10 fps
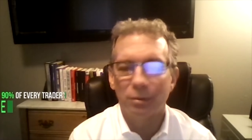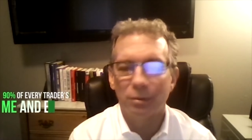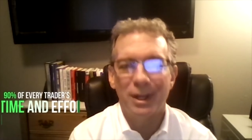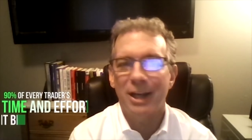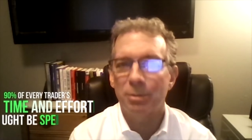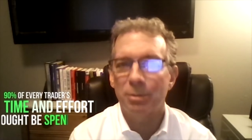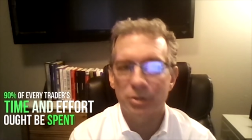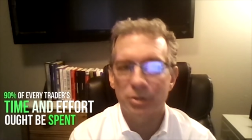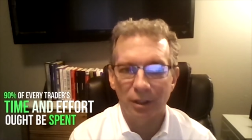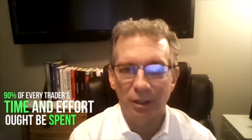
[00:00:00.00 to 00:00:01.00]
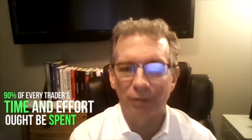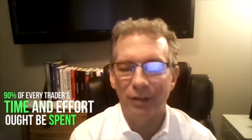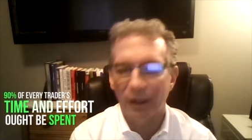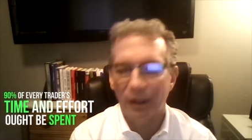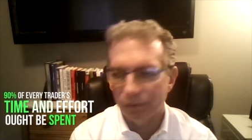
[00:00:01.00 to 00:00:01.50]
90%
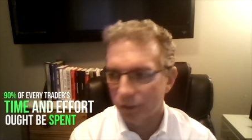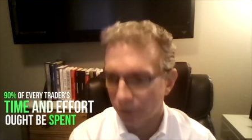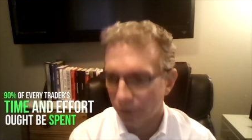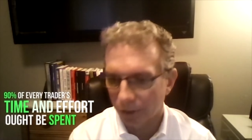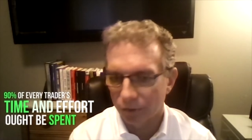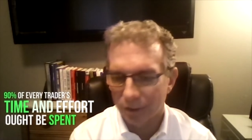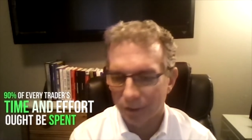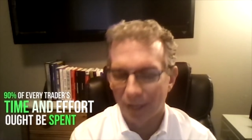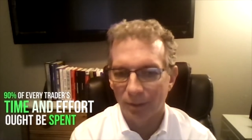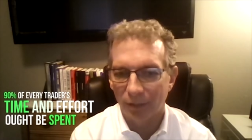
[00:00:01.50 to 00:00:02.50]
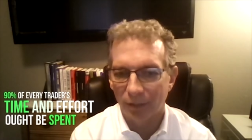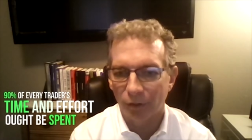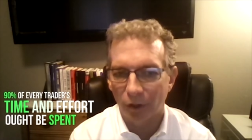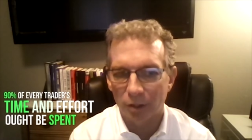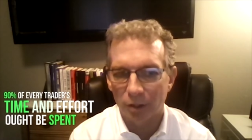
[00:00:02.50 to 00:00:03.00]
of every trader's time and effort
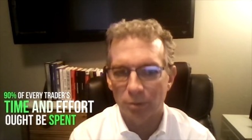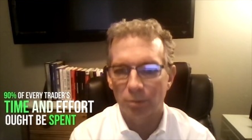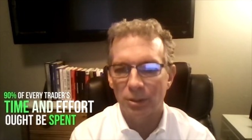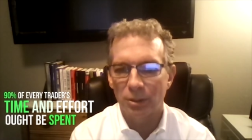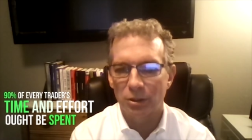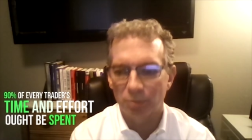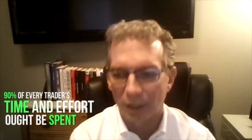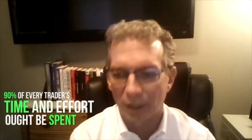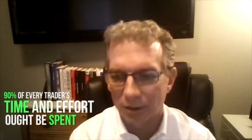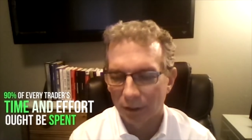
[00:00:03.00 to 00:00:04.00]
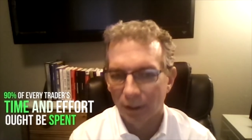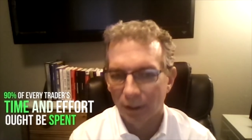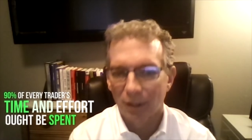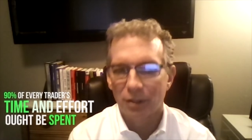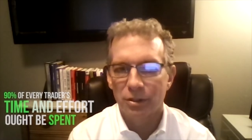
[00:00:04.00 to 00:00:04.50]
ought to be spent
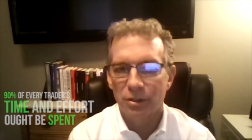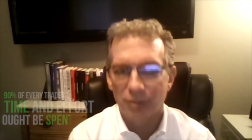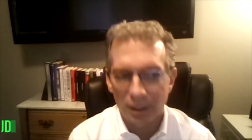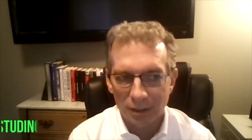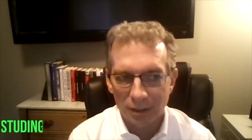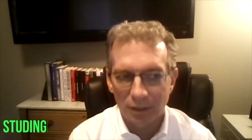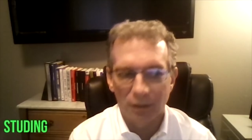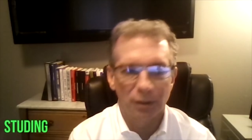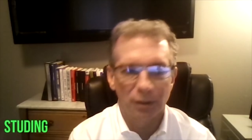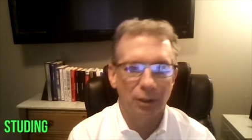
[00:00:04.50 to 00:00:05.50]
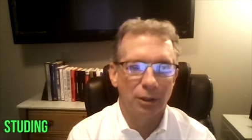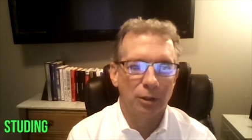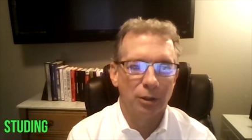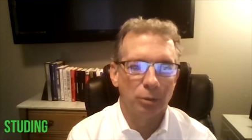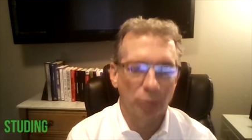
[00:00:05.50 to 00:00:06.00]
studying,
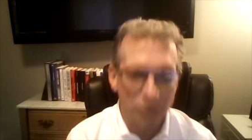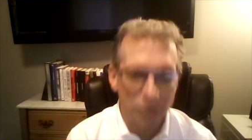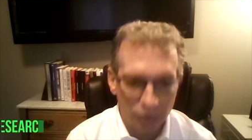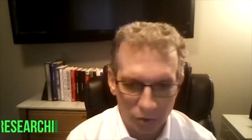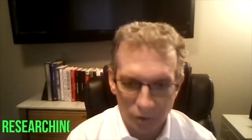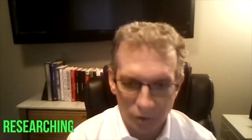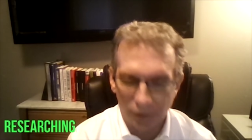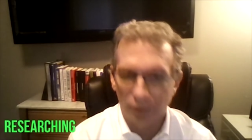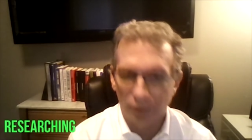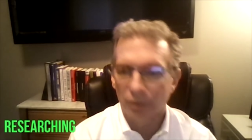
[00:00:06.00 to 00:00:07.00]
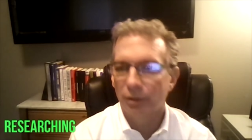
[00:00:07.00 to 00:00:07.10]
researching,